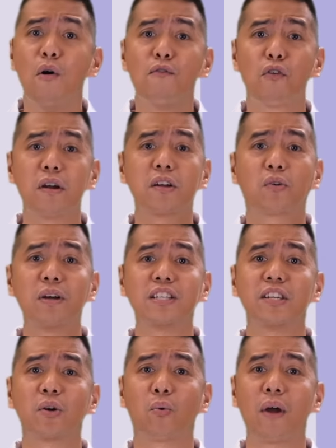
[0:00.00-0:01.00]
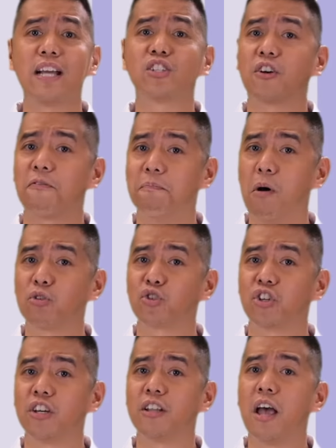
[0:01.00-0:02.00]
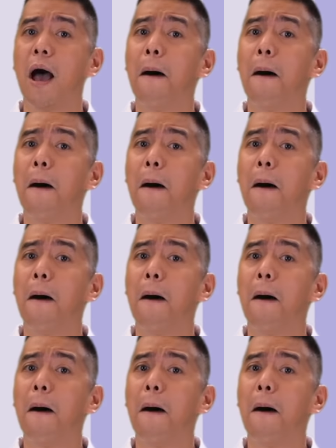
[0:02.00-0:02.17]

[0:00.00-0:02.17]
for increasing range of motion,